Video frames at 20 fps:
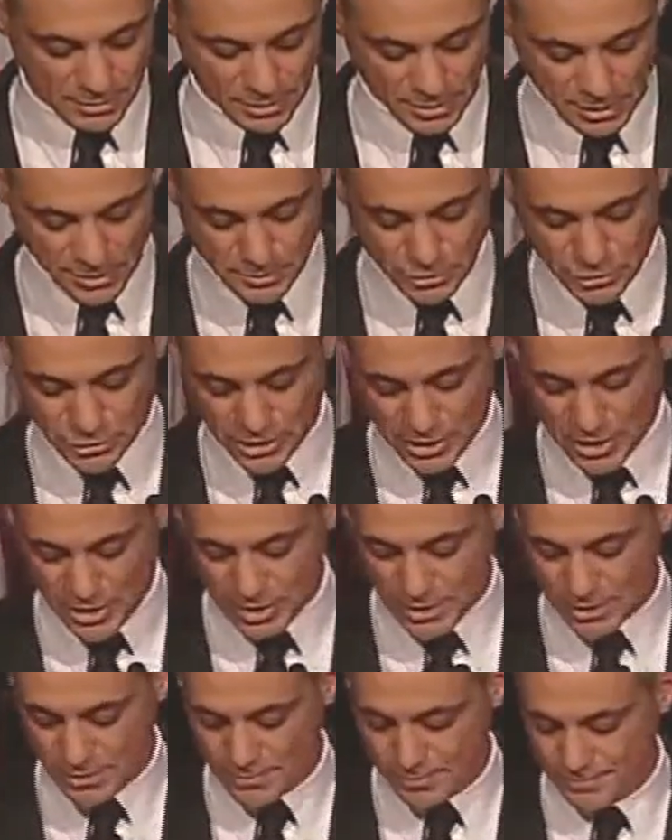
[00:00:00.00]
Club of
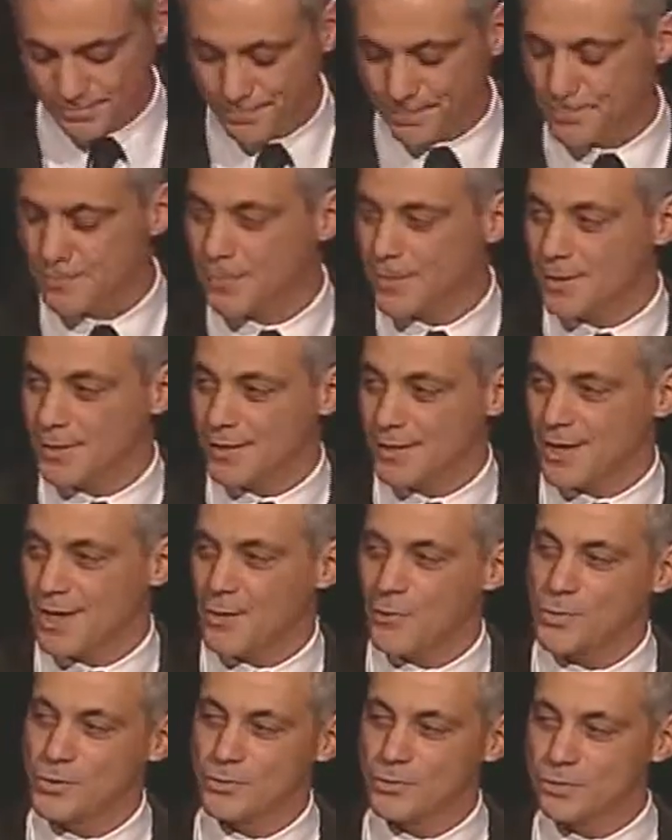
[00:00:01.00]
Chicago.
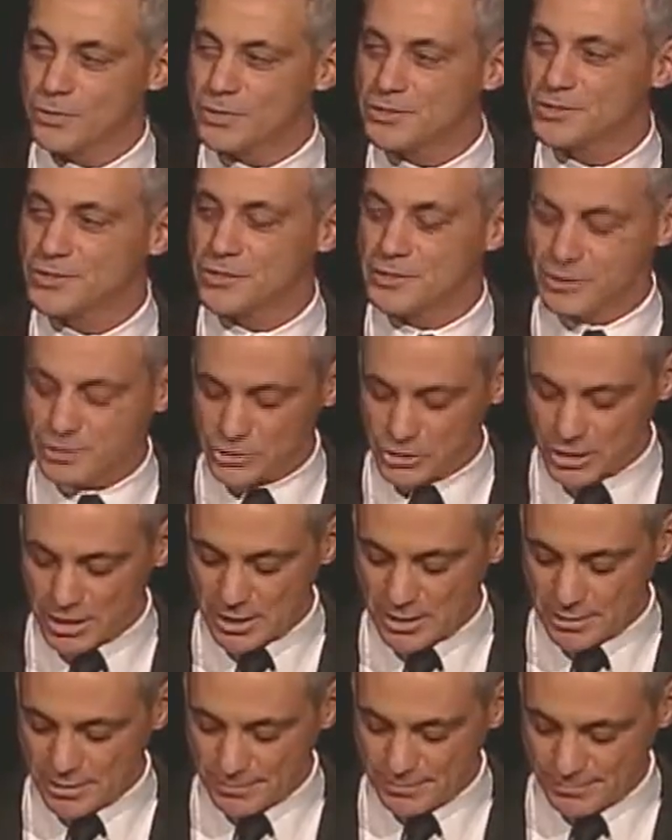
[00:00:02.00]
And when you were listening to
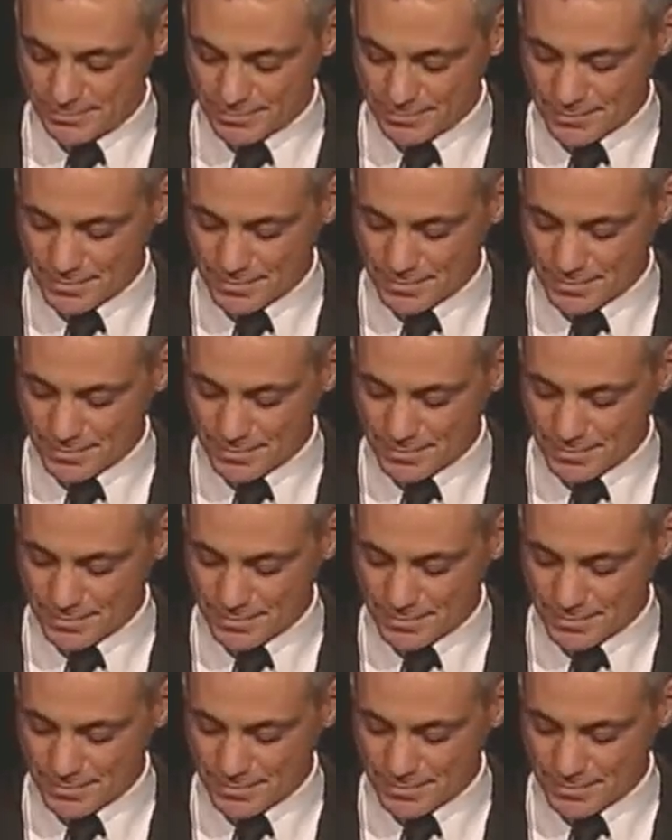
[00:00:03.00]
John,